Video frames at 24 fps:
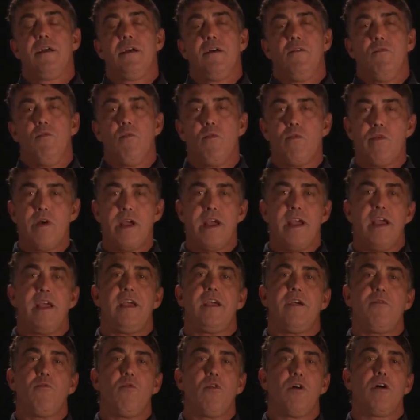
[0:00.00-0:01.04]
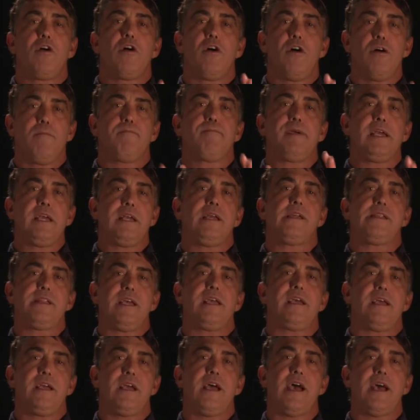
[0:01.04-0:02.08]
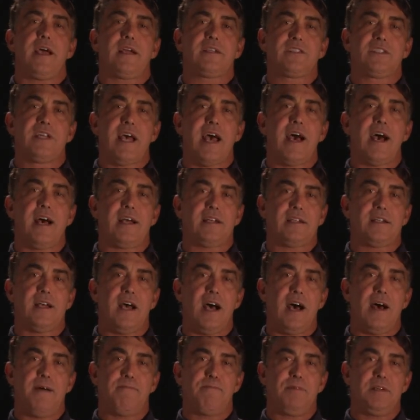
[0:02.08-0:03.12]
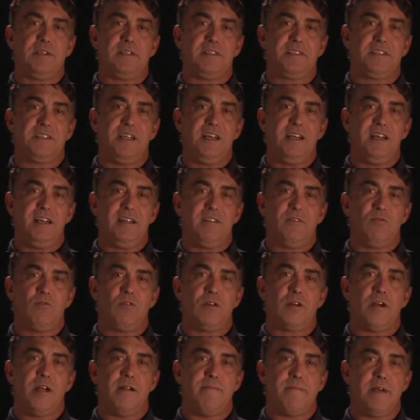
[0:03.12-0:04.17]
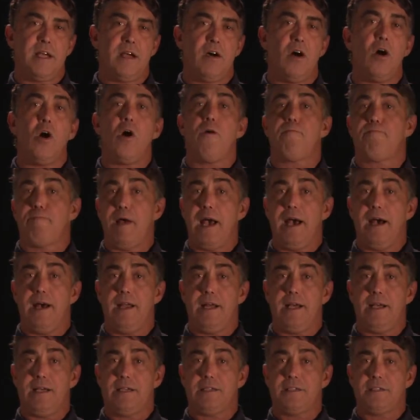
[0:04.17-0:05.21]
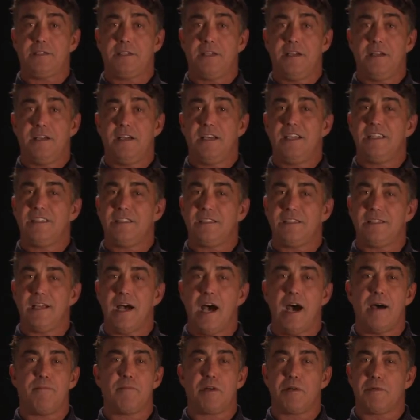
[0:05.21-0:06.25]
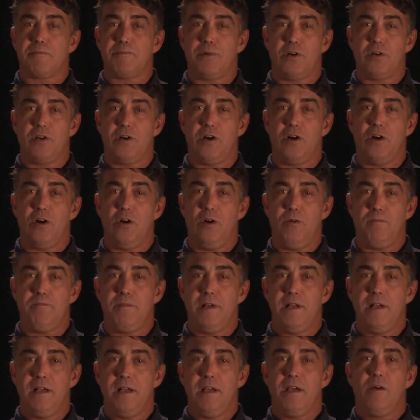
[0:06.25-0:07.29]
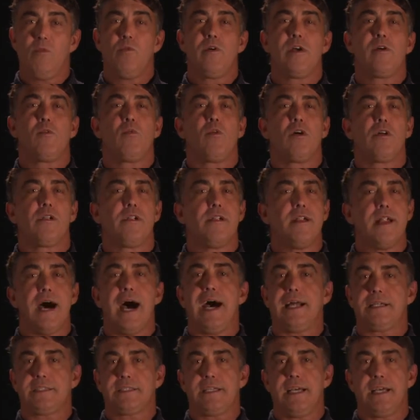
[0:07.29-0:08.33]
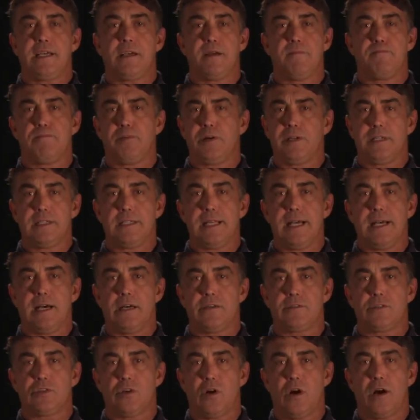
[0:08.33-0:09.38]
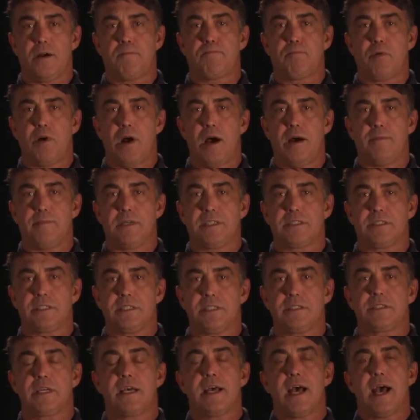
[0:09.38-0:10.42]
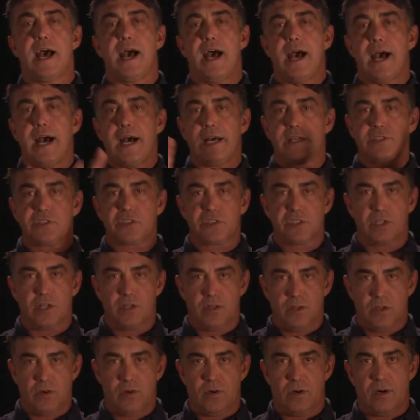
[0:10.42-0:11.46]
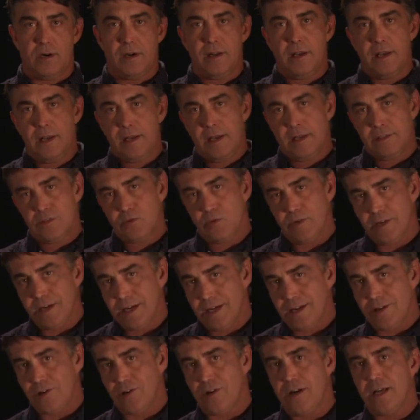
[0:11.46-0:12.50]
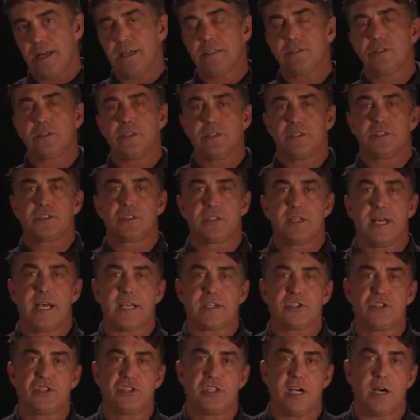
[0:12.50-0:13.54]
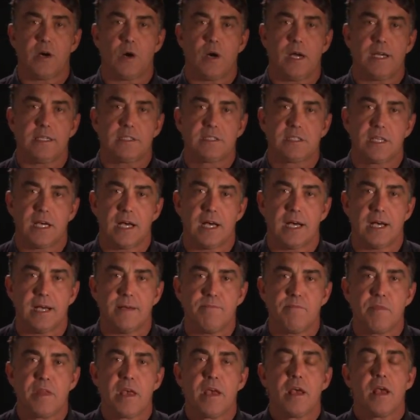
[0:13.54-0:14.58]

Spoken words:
We will be the exact opposite. We're going to be hope addicts, indomitable hope. We will not take a put down to our promises. Ask the Lord as we enter into this next sharing time